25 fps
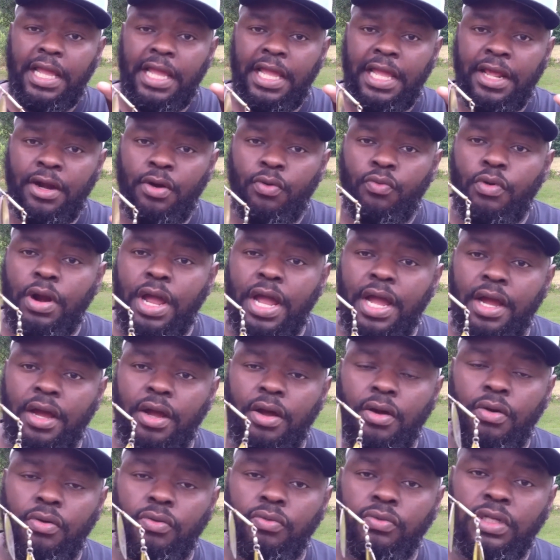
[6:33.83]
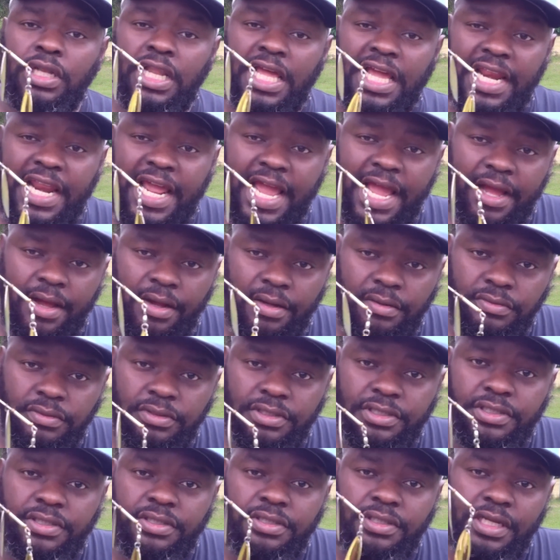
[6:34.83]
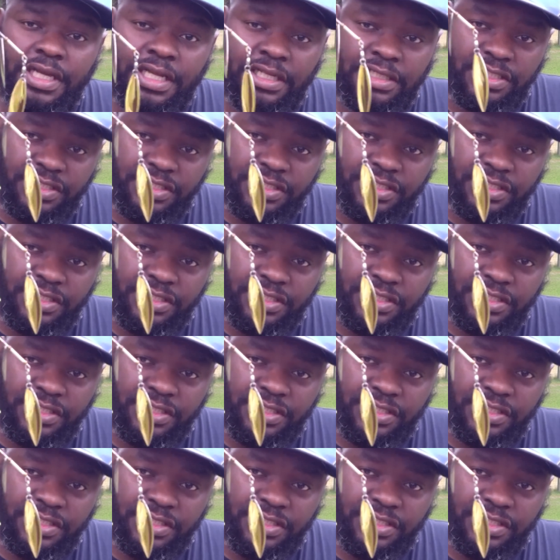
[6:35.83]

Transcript: and around laydowns and